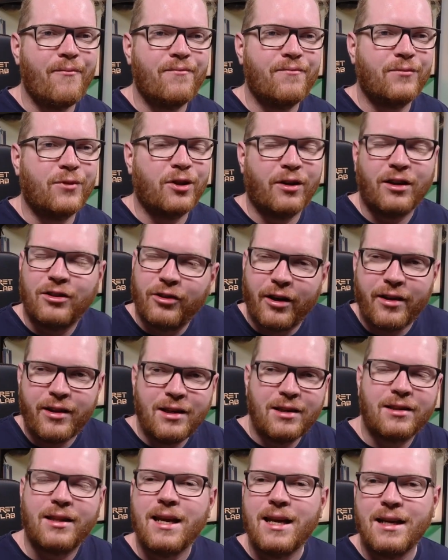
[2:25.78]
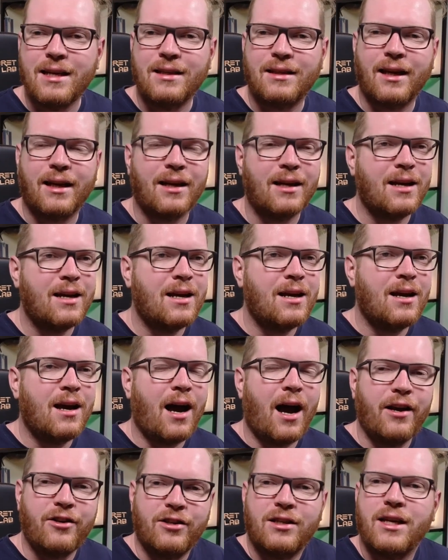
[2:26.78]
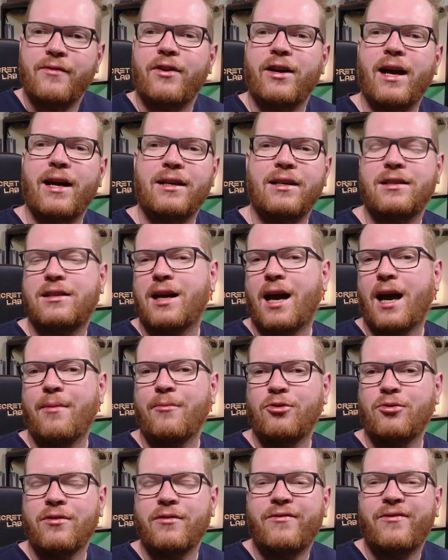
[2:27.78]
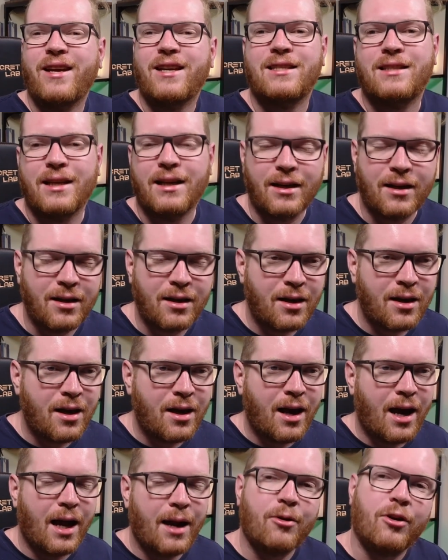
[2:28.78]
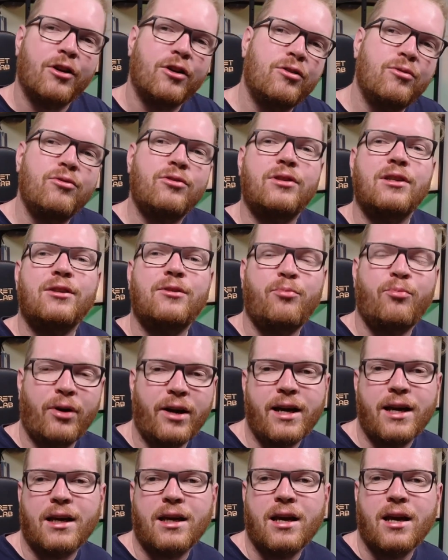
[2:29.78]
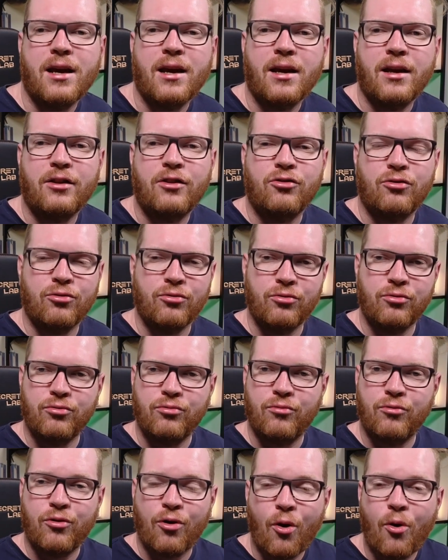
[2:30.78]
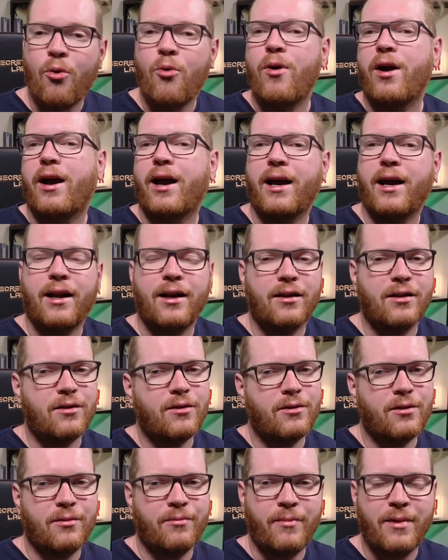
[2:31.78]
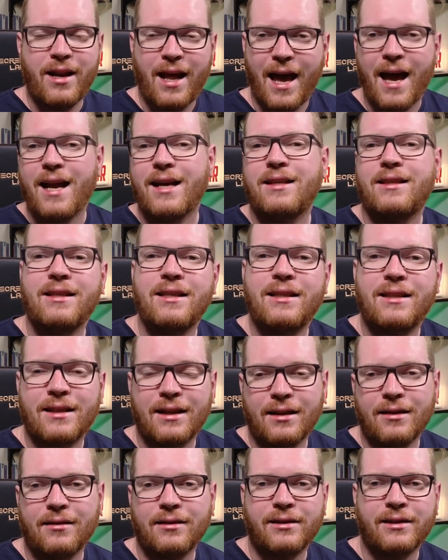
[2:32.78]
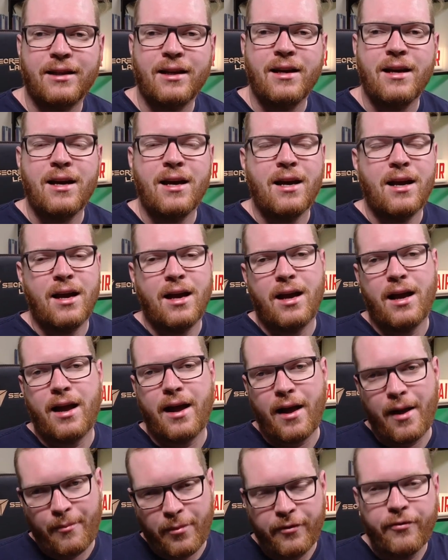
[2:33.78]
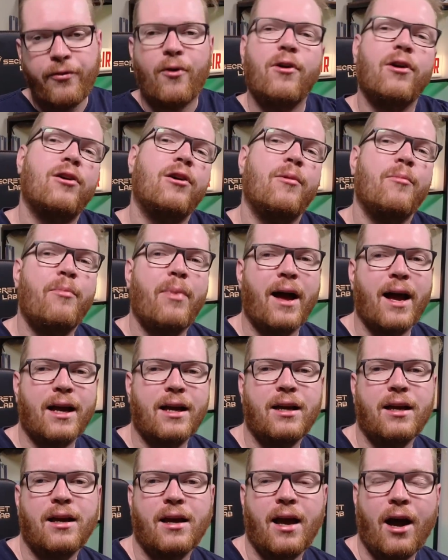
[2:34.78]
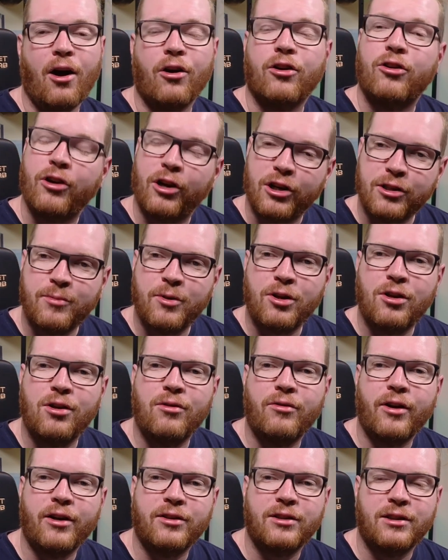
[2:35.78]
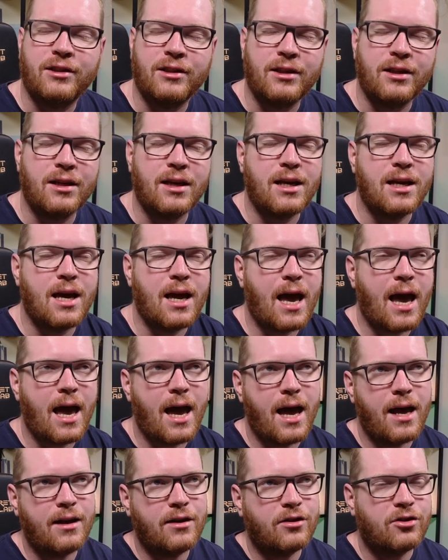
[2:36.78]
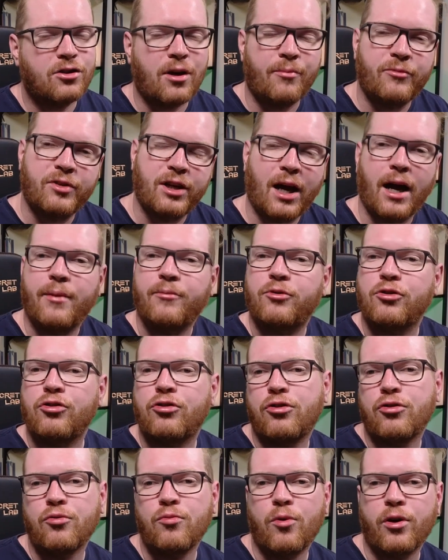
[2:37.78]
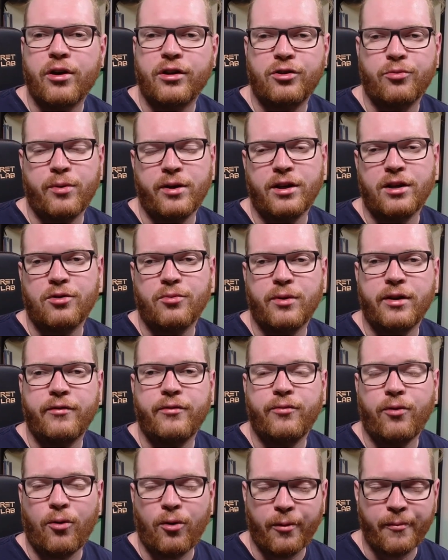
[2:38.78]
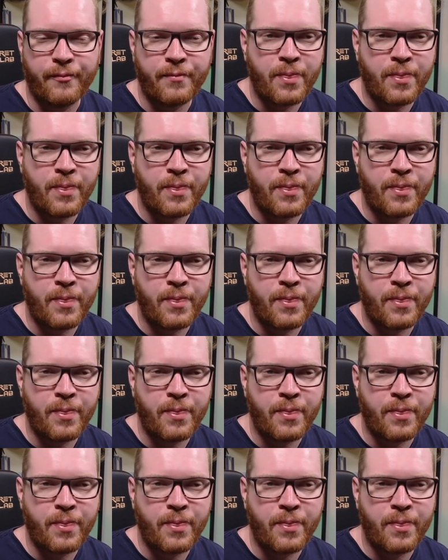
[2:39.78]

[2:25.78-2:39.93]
So there's a lot of these things that I just never had the time to invest in. And I'm going to use this break to go and enhance these skills before I come back on Cosmic Curiosity and sometimes in Q1 2024.